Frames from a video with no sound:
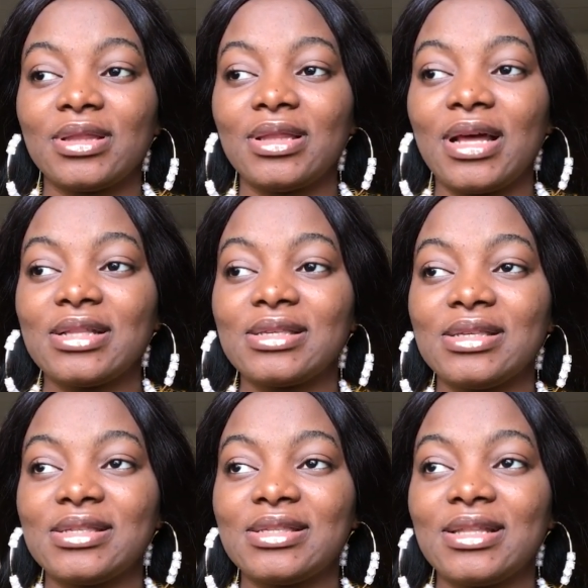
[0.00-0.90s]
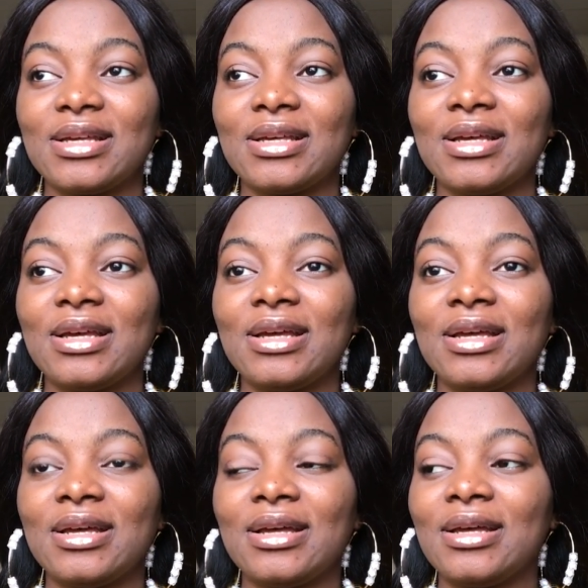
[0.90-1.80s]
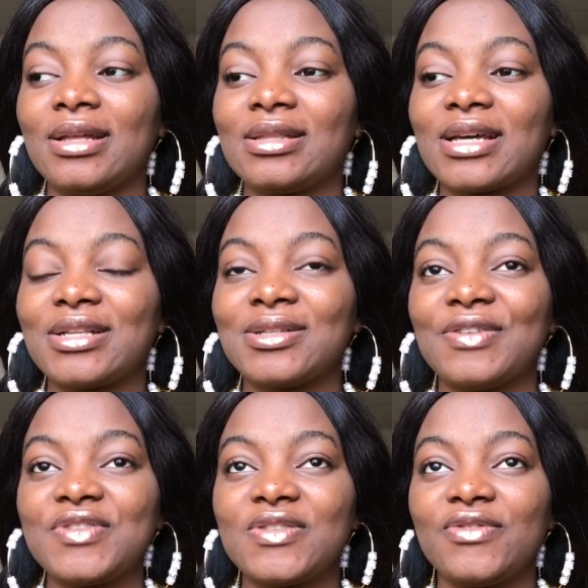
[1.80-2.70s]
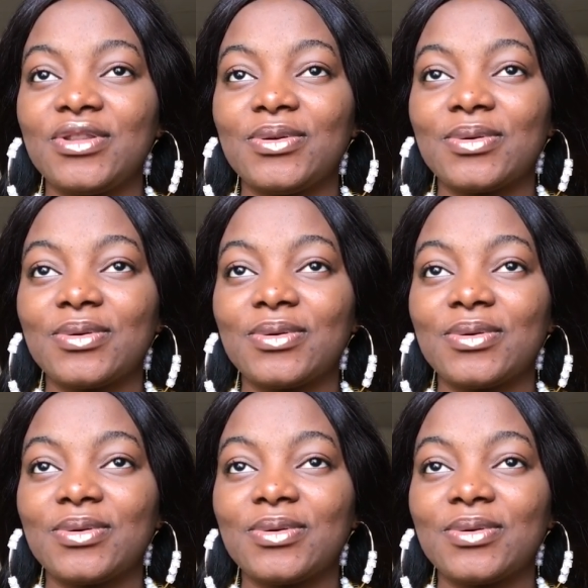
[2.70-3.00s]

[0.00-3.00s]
That is the title of this video.